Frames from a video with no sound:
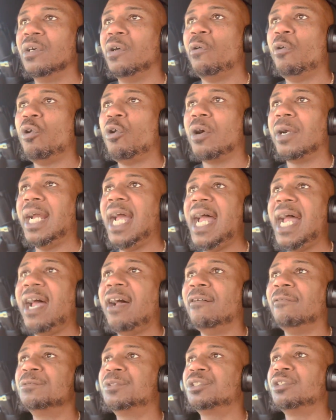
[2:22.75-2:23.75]
or
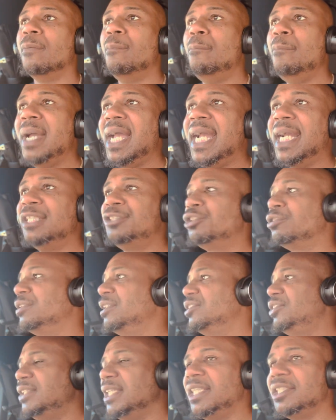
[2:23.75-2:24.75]
have some major
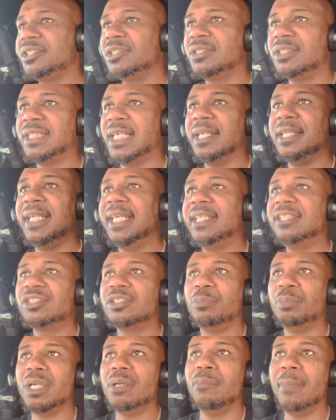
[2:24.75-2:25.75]
decisions that needs
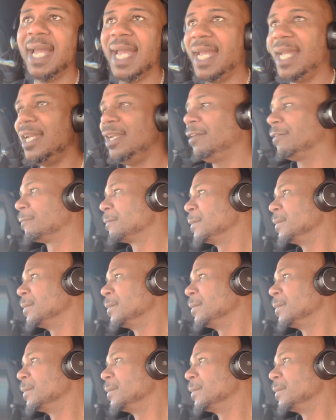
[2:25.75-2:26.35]
to be made,